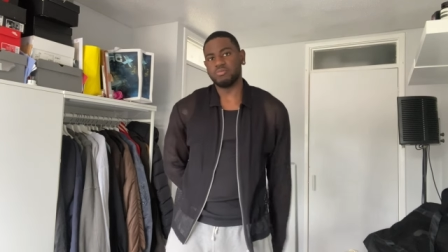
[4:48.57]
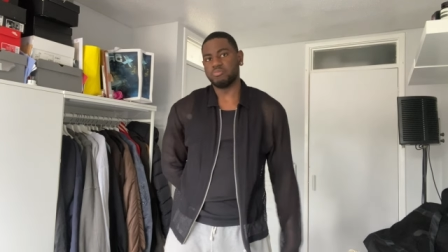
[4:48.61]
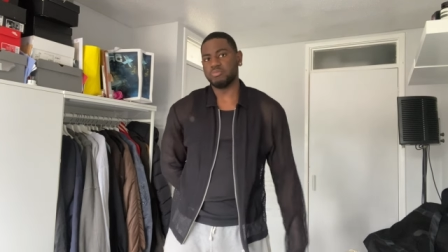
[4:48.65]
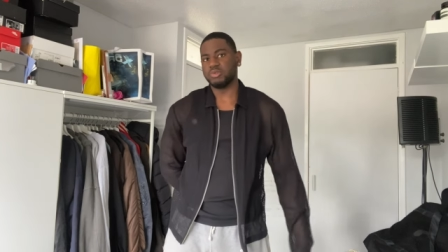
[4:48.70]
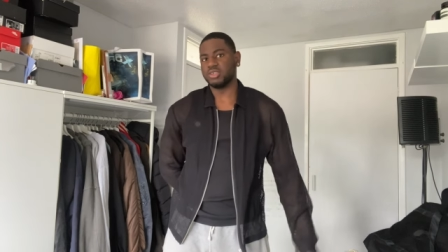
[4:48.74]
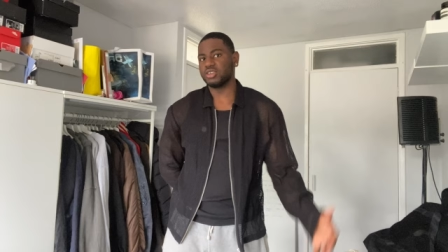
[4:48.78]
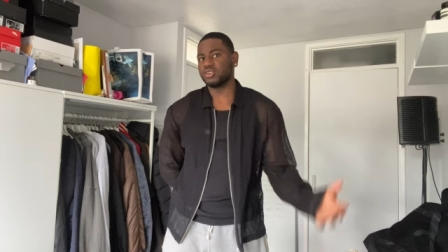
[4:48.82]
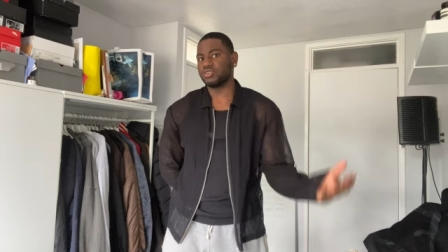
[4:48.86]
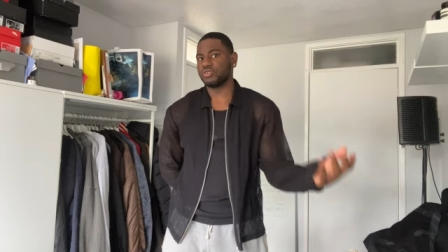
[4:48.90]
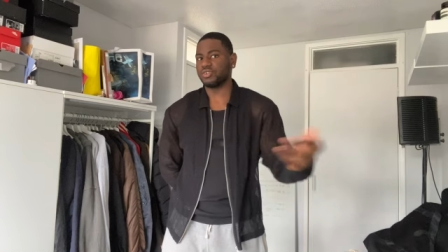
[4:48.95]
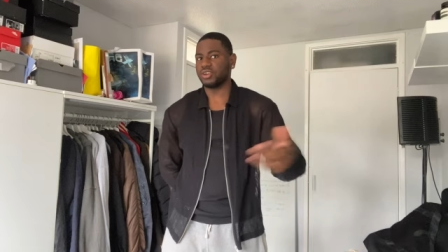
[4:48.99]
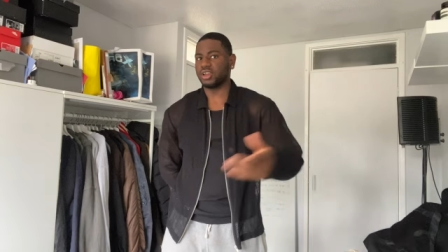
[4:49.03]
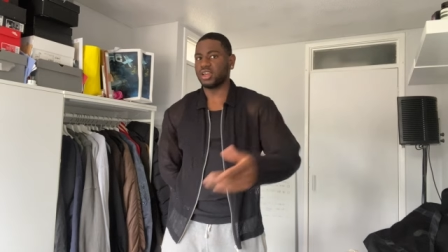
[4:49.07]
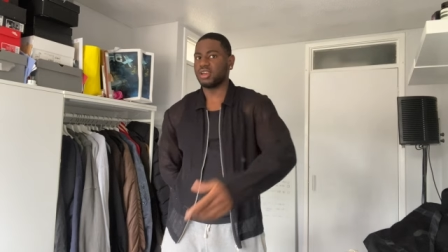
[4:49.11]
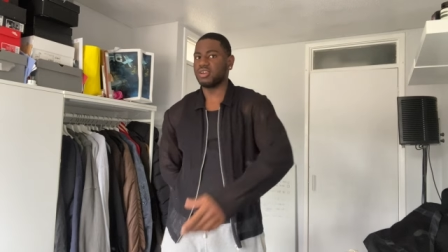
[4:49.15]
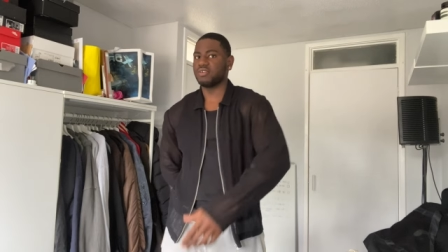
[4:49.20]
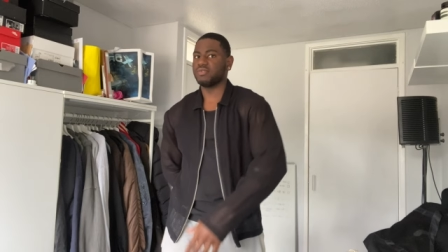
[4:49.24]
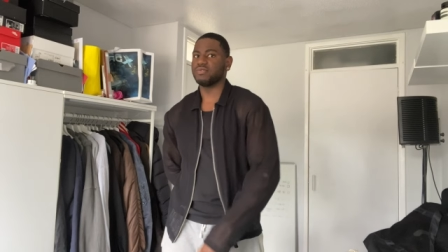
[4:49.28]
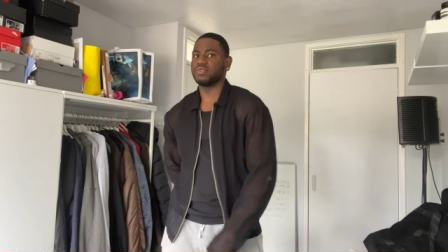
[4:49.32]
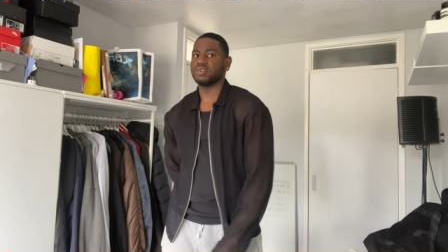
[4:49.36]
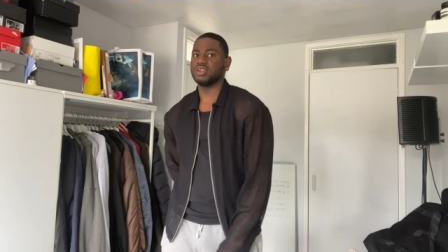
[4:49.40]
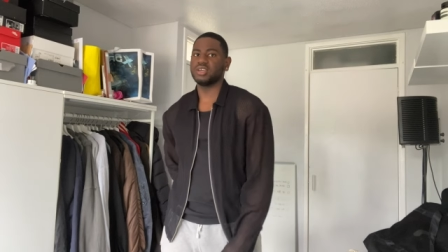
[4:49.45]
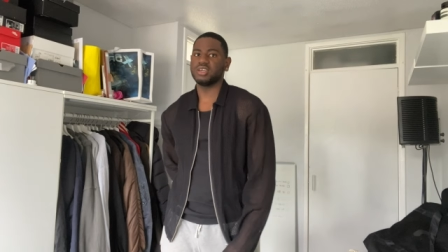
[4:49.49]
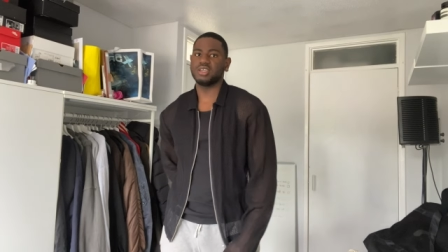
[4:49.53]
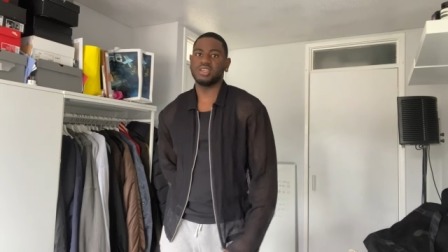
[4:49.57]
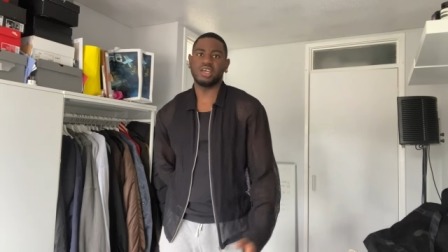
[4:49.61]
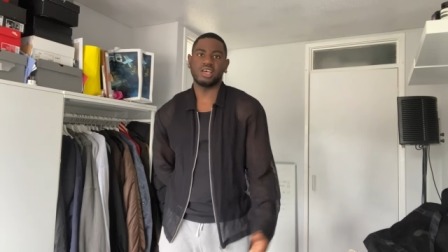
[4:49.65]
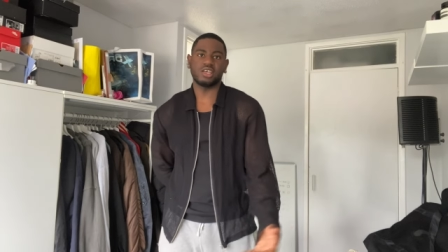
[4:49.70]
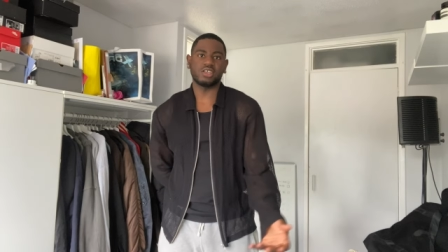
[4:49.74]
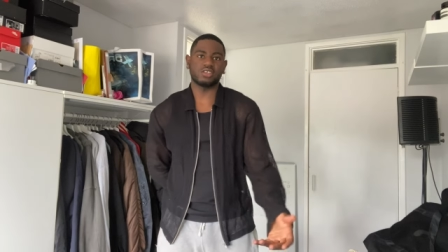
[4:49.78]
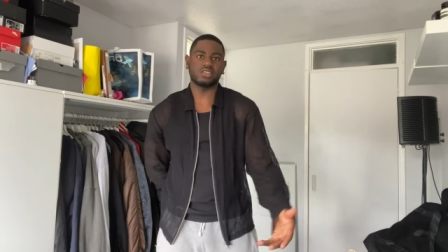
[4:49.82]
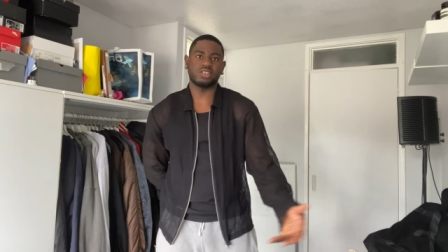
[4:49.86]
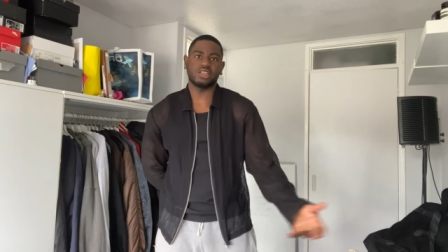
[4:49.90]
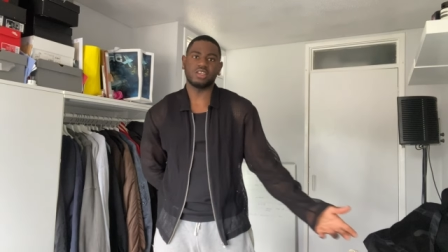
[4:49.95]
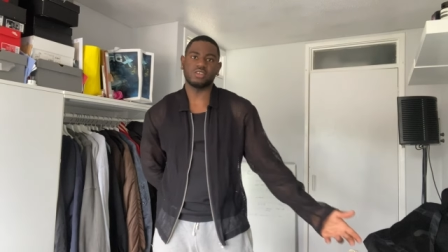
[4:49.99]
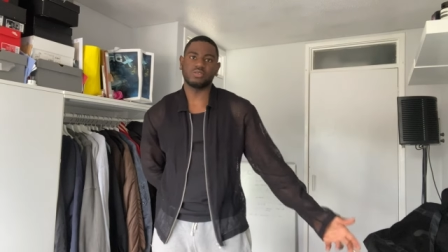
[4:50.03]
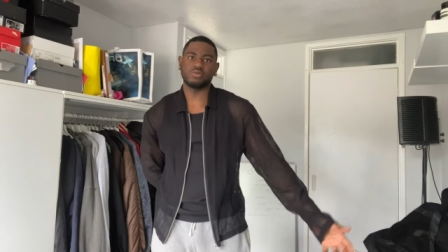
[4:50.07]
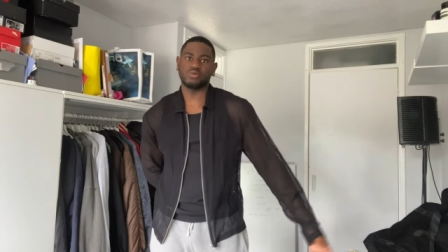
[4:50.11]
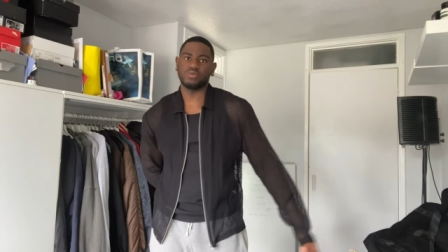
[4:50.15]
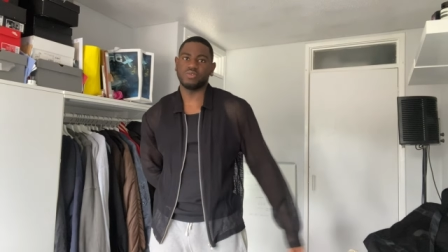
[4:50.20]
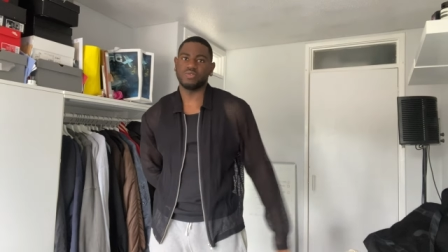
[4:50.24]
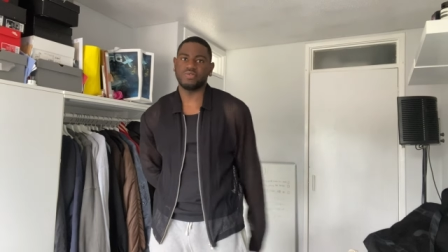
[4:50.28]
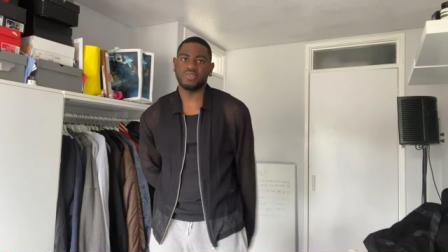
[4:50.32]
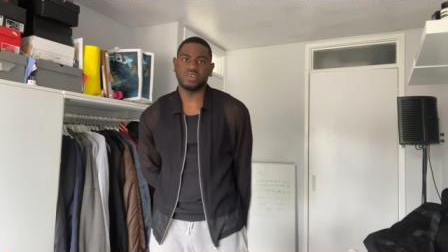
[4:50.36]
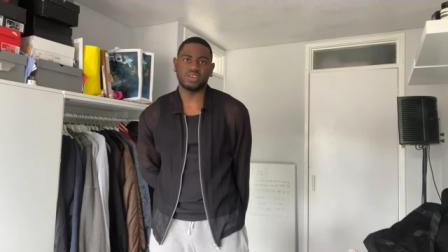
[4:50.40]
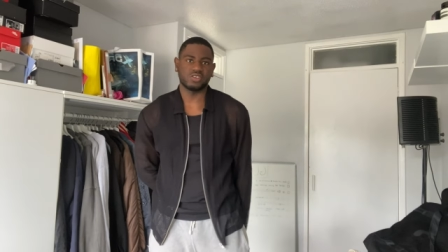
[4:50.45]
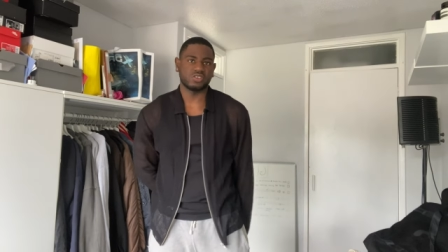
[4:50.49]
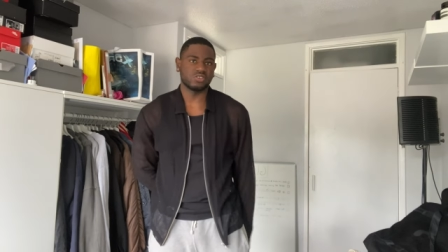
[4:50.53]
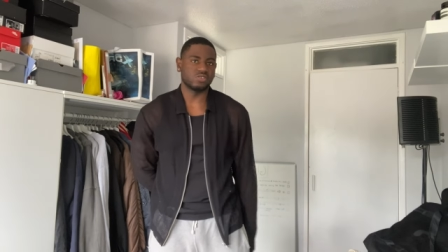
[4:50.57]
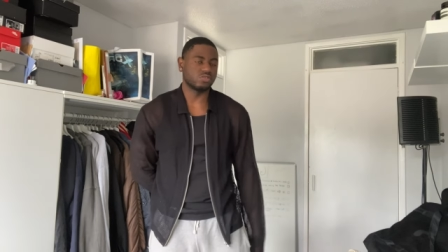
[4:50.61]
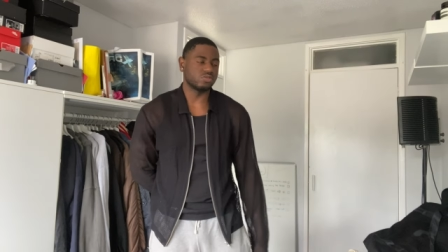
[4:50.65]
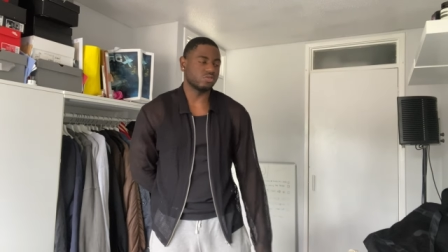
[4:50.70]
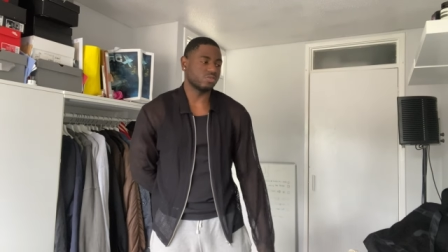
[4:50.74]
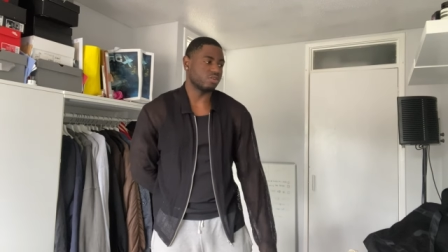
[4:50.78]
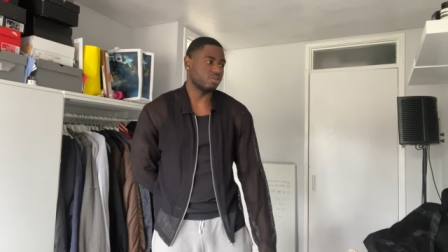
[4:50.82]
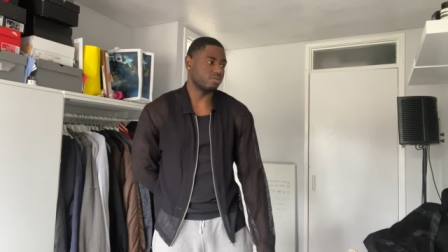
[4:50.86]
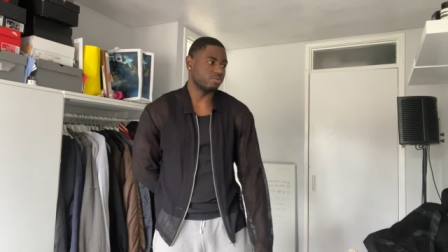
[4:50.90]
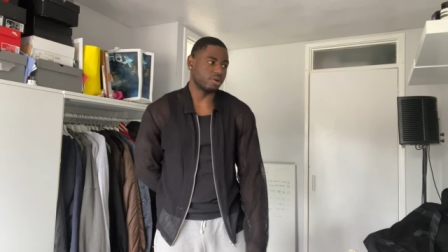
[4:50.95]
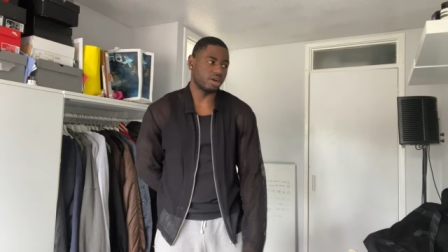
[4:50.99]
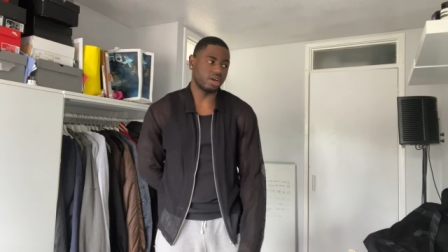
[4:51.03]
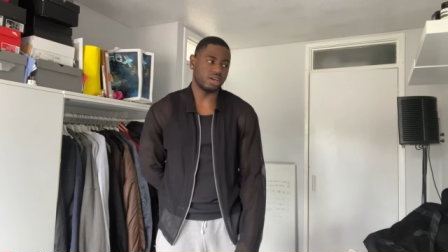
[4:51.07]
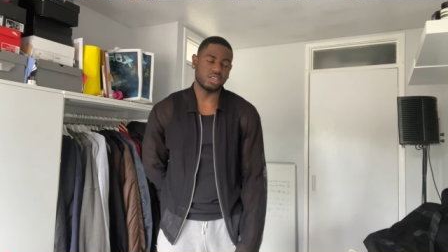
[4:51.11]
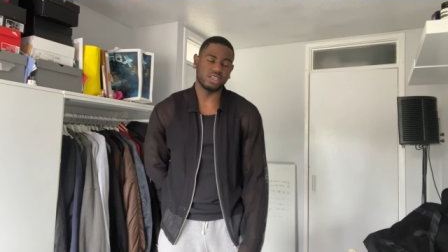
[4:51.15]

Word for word: Be creative with it. That's that's what fashion's all about.